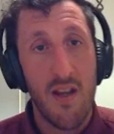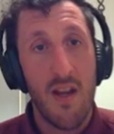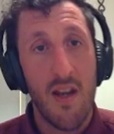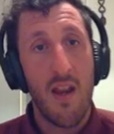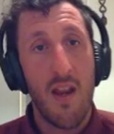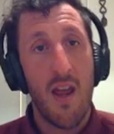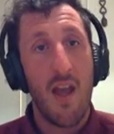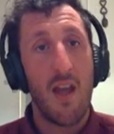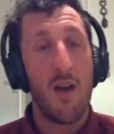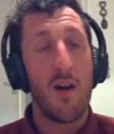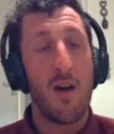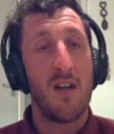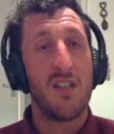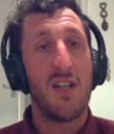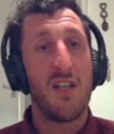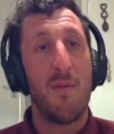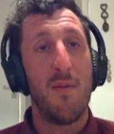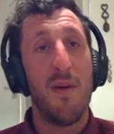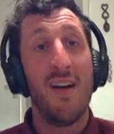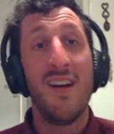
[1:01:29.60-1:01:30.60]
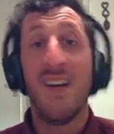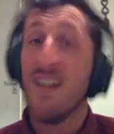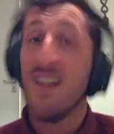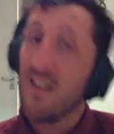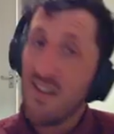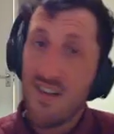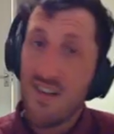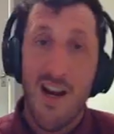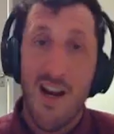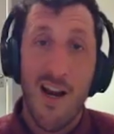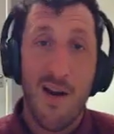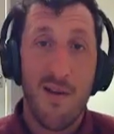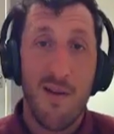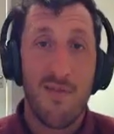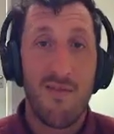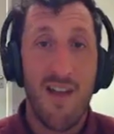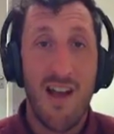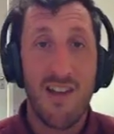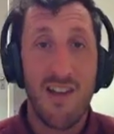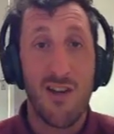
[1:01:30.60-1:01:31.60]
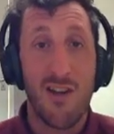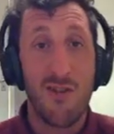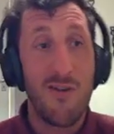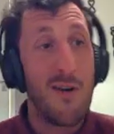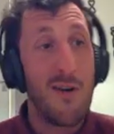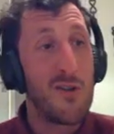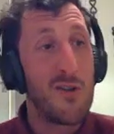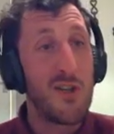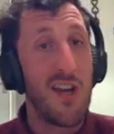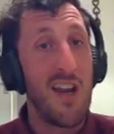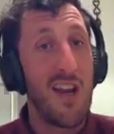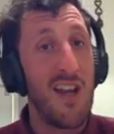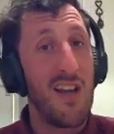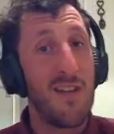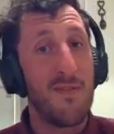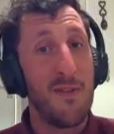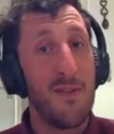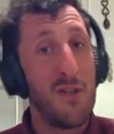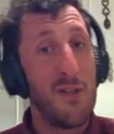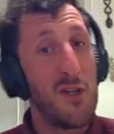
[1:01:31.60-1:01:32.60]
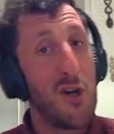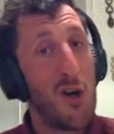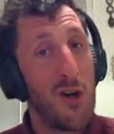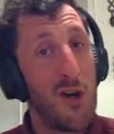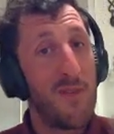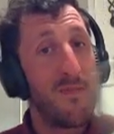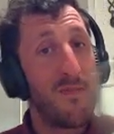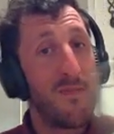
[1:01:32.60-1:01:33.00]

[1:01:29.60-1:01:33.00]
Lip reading: There you are, Gemma. That's a gross cheese for sure.